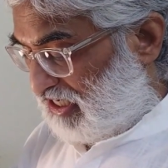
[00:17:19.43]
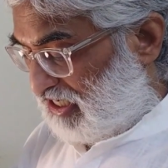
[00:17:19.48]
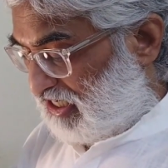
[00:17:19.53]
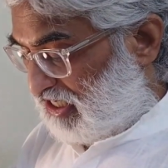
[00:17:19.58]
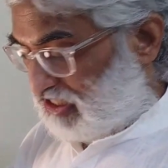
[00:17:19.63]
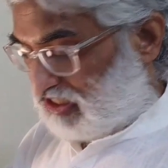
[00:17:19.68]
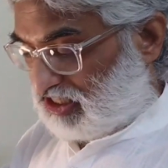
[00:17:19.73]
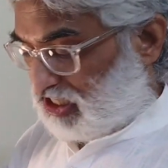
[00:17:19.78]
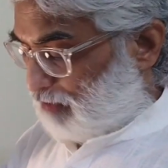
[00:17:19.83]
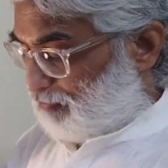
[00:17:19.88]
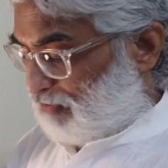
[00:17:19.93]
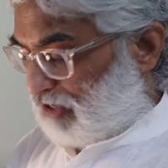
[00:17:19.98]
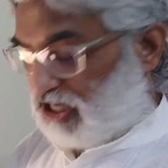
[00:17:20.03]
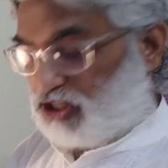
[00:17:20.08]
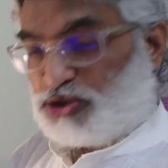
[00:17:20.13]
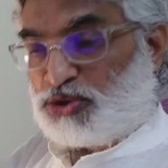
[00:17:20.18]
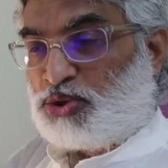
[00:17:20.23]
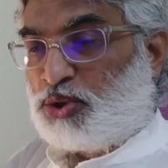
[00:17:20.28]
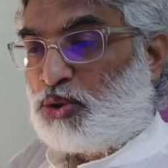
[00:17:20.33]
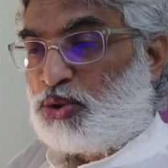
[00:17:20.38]
Yatra
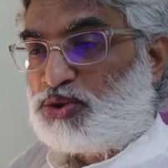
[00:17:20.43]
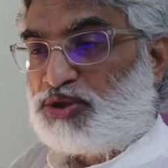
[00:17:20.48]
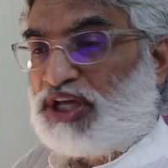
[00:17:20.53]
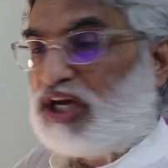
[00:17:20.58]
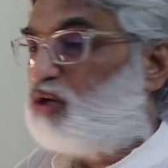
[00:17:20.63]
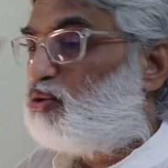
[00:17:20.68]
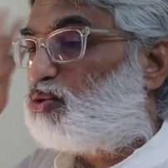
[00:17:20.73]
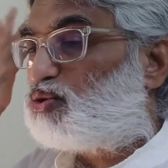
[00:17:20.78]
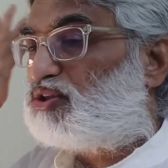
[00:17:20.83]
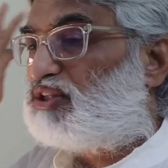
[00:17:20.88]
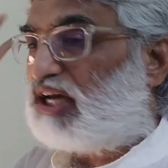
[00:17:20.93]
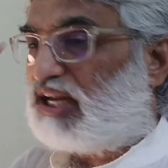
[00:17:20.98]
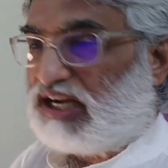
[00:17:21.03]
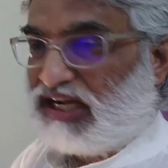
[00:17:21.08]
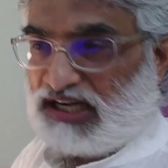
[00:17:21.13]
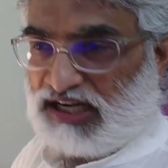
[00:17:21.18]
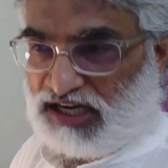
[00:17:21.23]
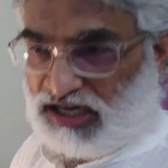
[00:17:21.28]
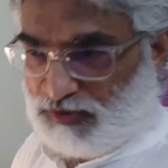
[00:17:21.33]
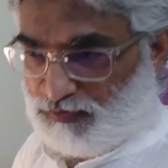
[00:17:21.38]
Partho
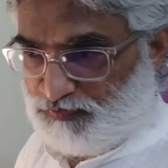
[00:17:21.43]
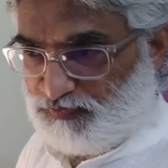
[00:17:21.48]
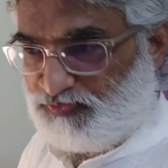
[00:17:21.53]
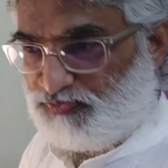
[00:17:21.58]
Dhanurdharaha.